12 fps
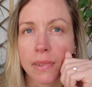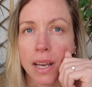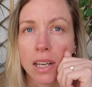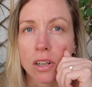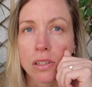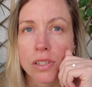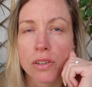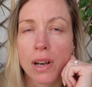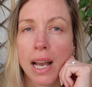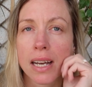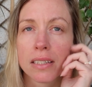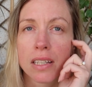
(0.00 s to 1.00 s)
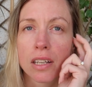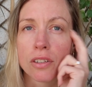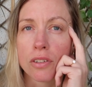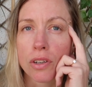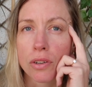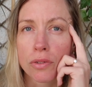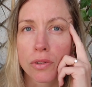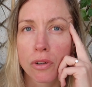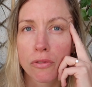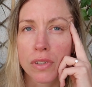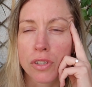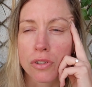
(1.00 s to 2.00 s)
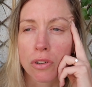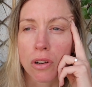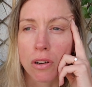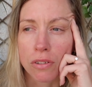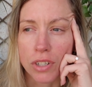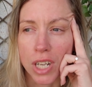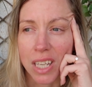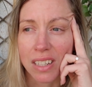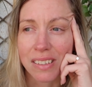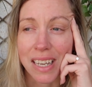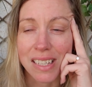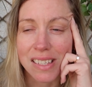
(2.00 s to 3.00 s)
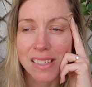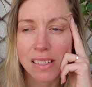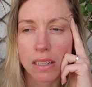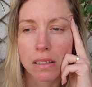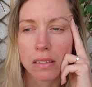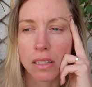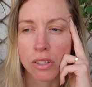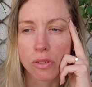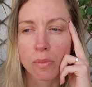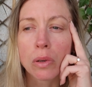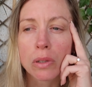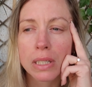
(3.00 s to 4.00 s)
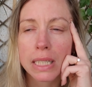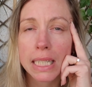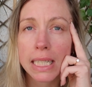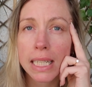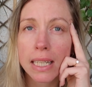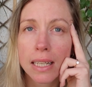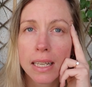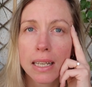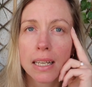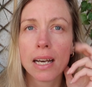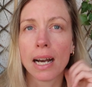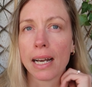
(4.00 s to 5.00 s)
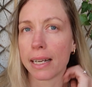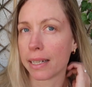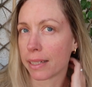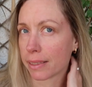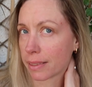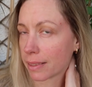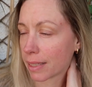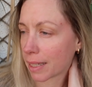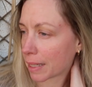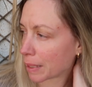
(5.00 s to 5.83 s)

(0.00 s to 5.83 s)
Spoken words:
I also had a neurophysiologic test this morning, and